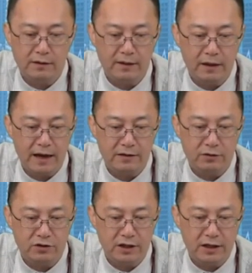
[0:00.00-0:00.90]
As
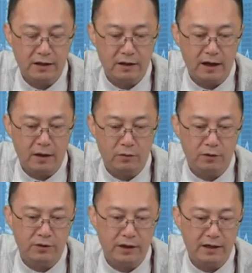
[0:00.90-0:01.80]
for Gene, I
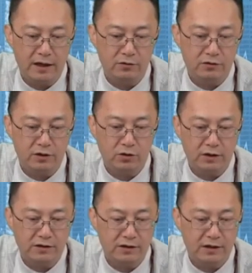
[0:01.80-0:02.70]
remember they announced their
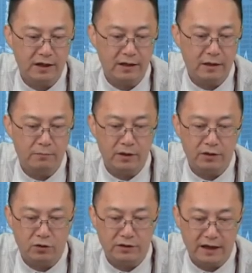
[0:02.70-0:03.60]
earnings today, but
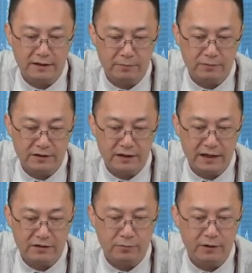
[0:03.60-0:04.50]
it looks like they missed the
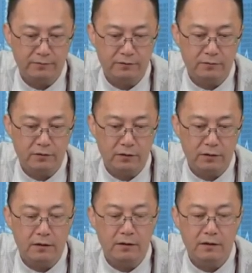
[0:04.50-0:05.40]
estimate.
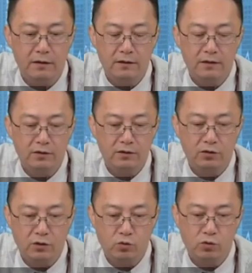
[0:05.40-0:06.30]
Their
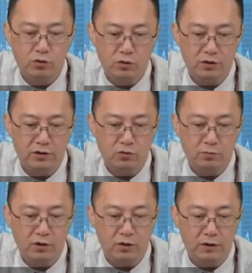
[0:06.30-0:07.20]
third quarter earnings were
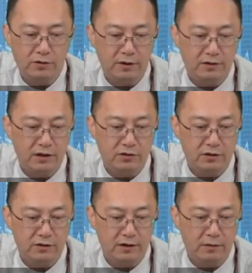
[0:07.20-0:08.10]
below
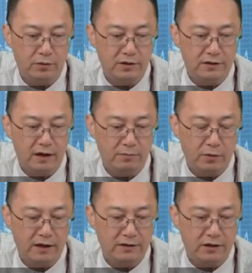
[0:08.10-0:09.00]
expectations, but the stock
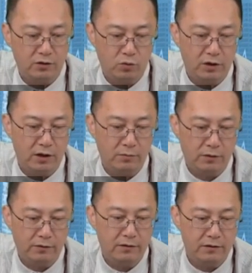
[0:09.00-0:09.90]
price still went up.
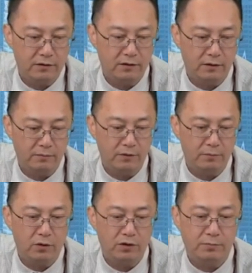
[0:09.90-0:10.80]

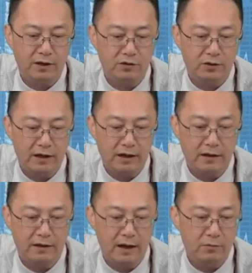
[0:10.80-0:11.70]
People are speculating,
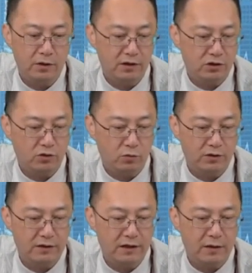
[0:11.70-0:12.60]
not really sure what
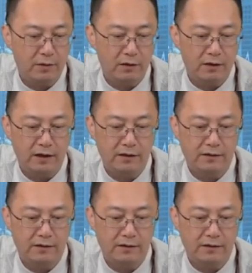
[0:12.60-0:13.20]
to say about that.